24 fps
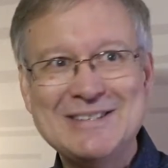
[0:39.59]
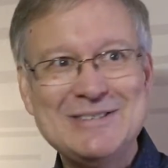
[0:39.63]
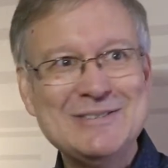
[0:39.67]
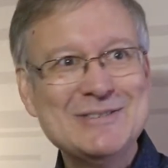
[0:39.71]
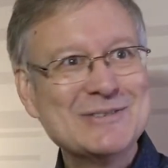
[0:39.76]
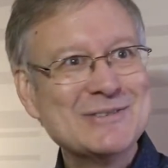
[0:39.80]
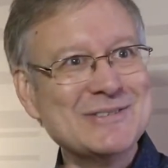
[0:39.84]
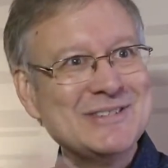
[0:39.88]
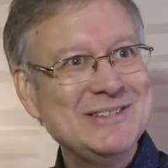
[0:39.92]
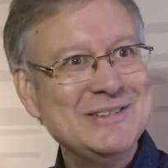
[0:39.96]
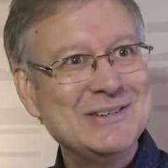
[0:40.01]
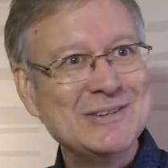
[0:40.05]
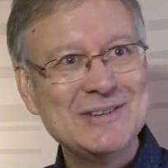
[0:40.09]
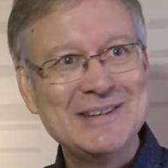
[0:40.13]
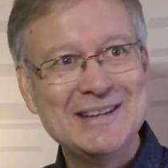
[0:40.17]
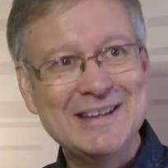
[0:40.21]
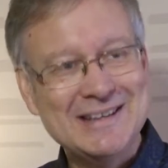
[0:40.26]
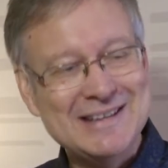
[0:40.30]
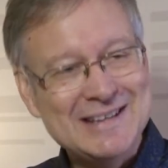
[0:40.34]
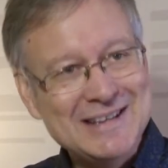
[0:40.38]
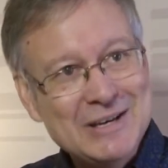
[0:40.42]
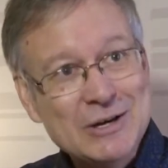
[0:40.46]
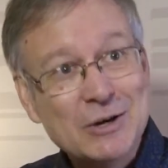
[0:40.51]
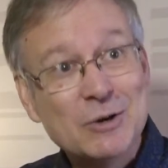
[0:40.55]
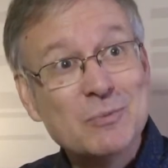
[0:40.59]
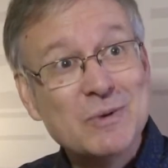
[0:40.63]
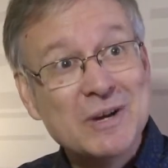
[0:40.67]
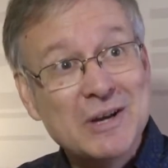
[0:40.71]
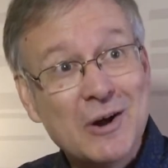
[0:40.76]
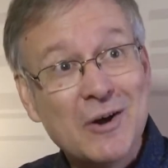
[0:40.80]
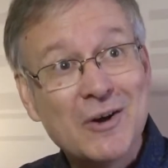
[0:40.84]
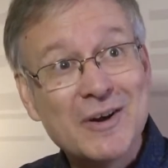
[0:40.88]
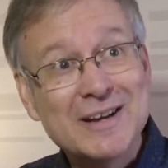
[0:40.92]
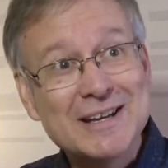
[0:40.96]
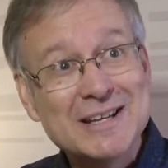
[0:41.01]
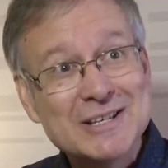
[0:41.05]
Here we
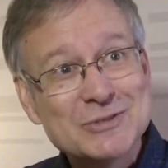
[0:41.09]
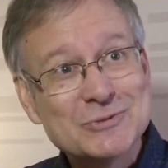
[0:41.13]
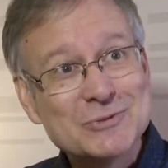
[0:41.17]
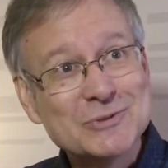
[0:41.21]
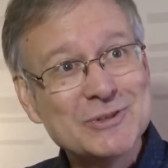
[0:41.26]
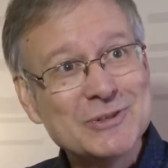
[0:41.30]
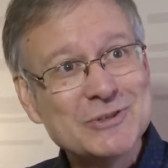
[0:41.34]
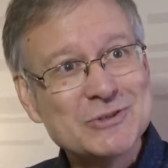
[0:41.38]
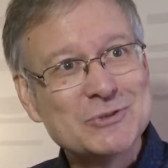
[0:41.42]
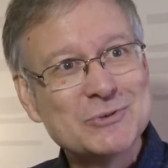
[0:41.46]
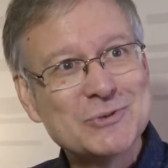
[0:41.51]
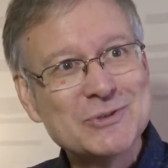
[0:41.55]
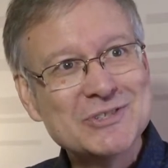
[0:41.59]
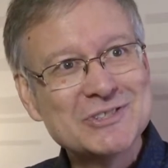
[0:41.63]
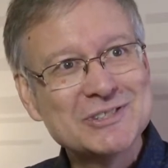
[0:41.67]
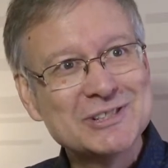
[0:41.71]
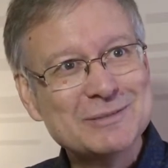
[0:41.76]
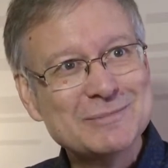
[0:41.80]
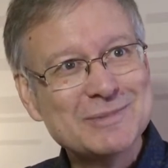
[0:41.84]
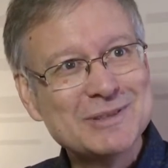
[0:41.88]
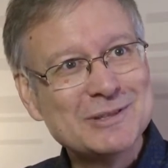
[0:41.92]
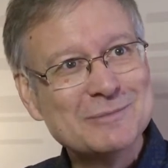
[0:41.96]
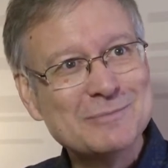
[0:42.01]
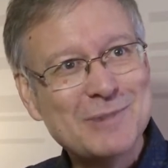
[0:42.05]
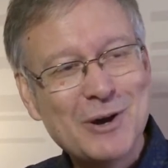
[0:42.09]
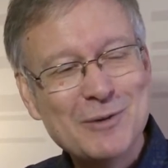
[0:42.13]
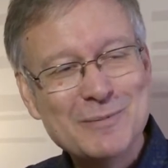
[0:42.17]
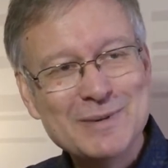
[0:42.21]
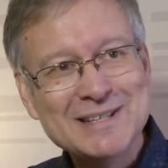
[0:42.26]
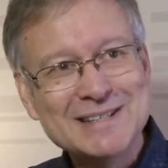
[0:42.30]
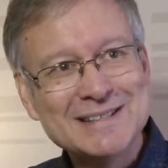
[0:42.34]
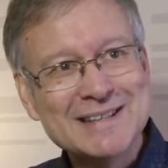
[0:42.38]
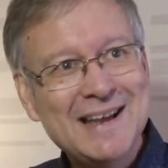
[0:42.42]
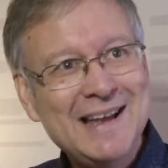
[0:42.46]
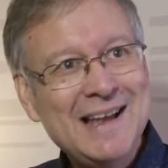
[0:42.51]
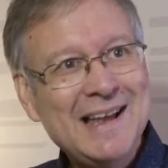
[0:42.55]
are in Israel and Jerusalem at the
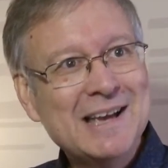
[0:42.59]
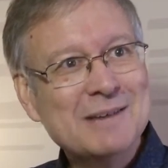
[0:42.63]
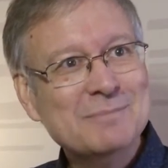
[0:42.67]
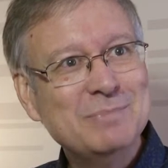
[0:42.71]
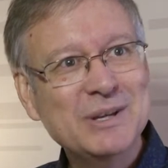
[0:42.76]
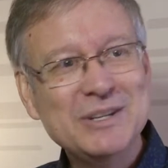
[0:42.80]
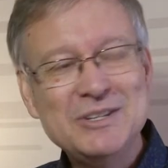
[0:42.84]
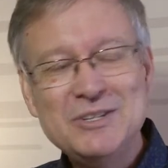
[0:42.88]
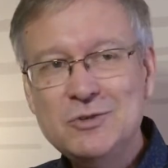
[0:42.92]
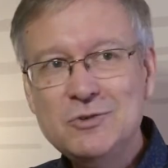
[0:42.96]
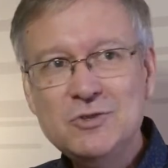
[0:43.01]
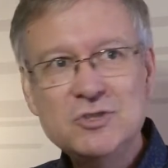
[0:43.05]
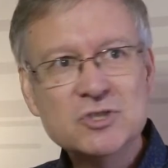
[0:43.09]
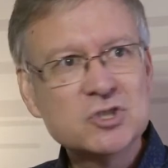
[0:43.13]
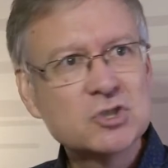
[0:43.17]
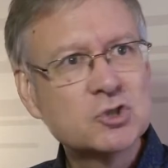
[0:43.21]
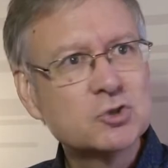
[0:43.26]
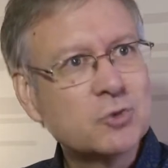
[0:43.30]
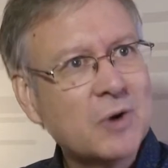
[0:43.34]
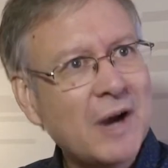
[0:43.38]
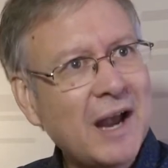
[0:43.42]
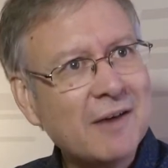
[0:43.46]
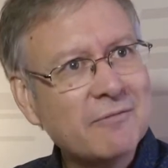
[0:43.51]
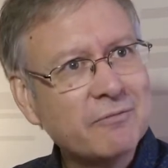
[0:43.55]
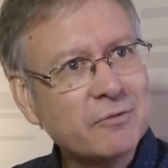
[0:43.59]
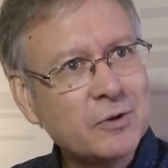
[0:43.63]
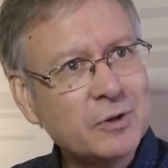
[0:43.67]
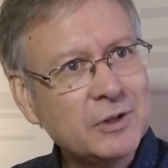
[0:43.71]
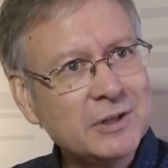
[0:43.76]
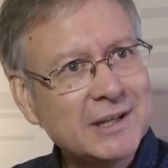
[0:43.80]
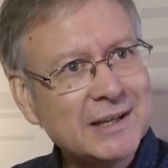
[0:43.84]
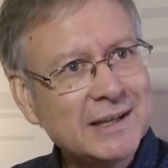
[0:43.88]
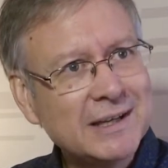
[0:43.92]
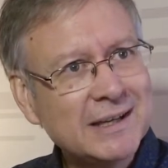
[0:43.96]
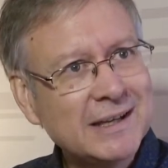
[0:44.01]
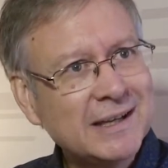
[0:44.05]
moment, but you just travel
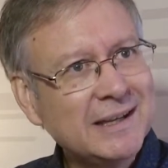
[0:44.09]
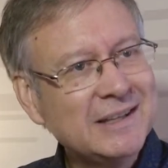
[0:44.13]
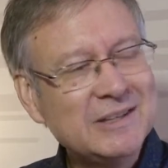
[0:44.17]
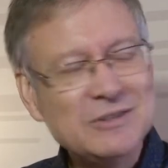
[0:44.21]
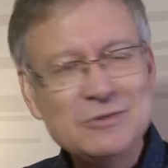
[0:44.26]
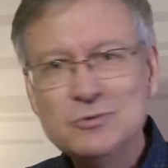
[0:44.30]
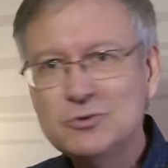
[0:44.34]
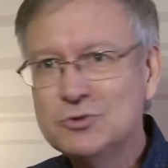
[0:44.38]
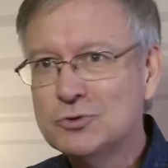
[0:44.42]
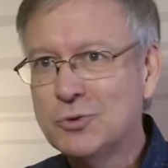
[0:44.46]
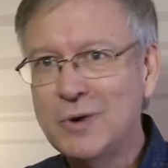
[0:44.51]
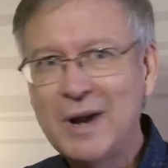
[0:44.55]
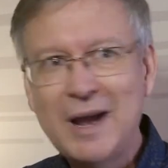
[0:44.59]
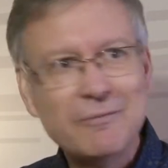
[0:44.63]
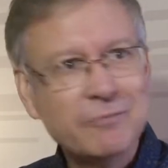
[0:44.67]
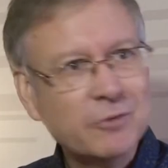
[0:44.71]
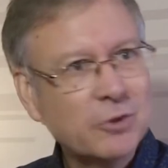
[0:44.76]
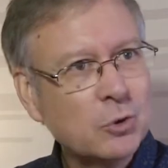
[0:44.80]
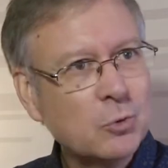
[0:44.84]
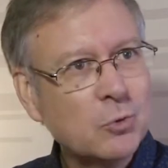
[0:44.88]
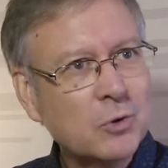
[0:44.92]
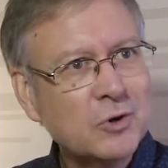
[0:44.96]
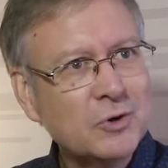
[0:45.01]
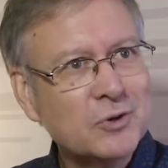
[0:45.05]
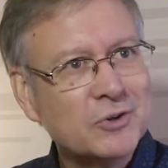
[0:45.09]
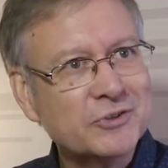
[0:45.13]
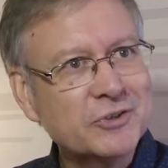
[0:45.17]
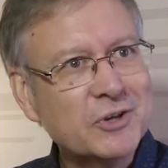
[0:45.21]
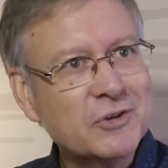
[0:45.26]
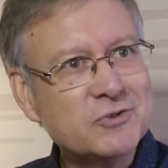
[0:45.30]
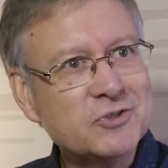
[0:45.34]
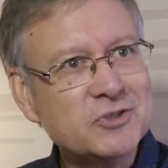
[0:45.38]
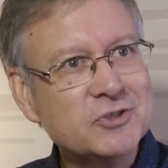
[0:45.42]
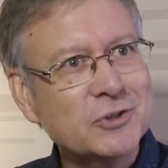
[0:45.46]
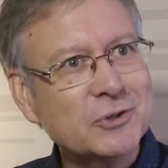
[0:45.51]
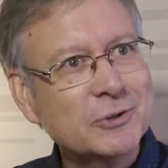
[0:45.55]
the world,
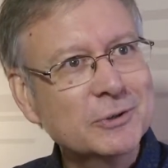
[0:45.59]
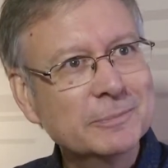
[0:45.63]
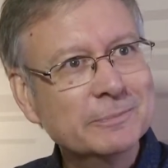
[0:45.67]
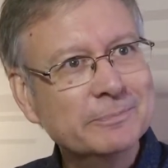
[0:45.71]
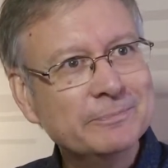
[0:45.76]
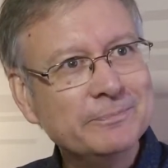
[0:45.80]
don't you?